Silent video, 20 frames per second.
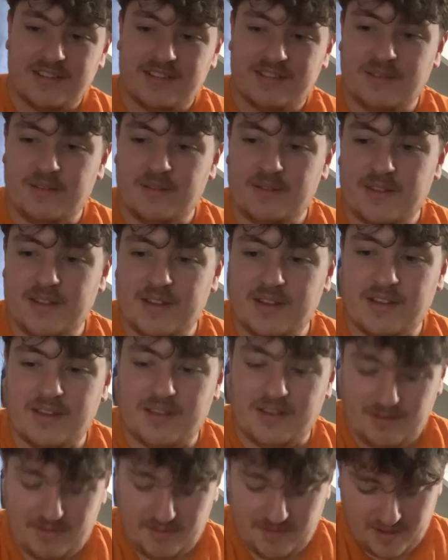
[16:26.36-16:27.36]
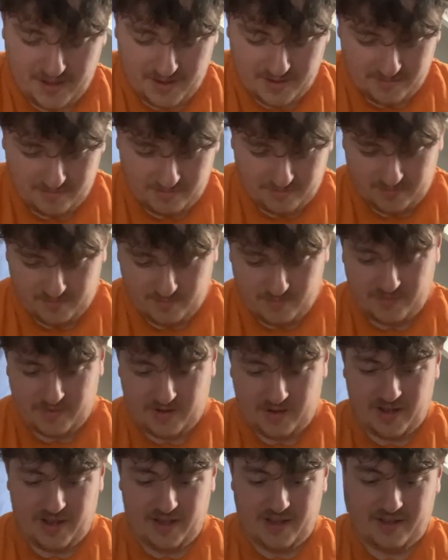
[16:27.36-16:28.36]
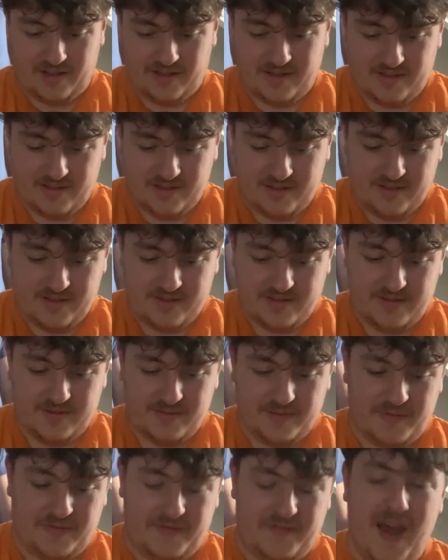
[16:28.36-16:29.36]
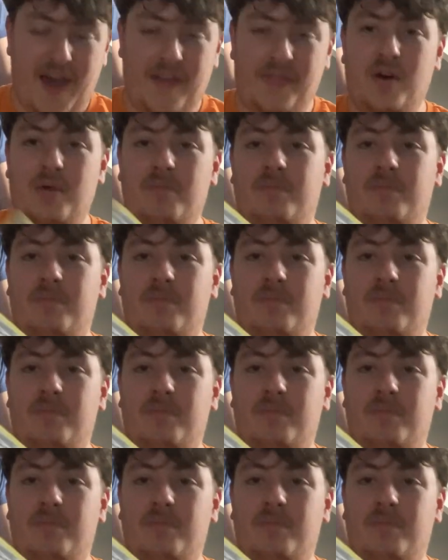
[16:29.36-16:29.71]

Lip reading: Right, that can go there. We've got a feather